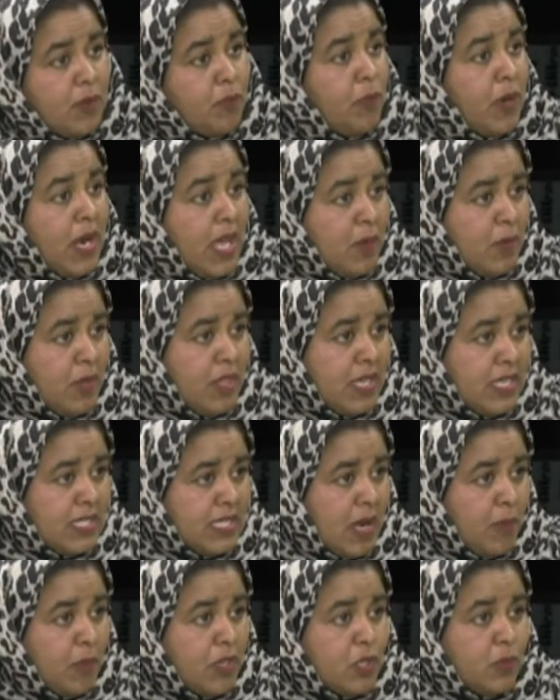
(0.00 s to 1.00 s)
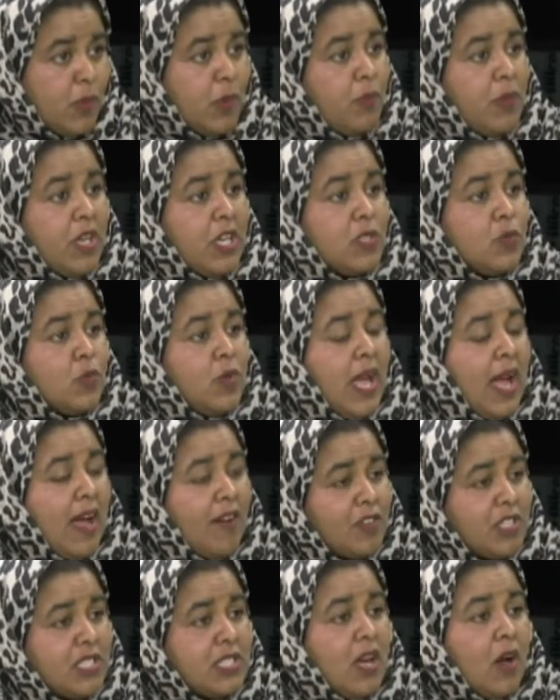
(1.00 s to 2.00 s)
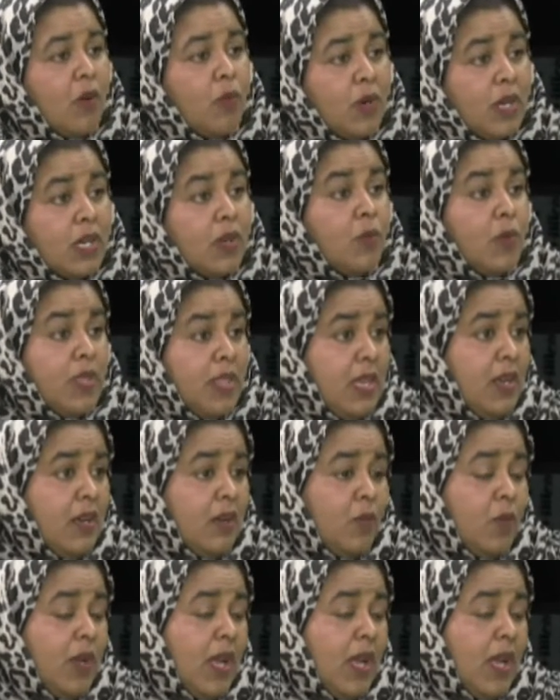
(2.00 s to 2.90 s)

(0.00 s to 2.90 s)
and blaming the establishment, because we have to start working within.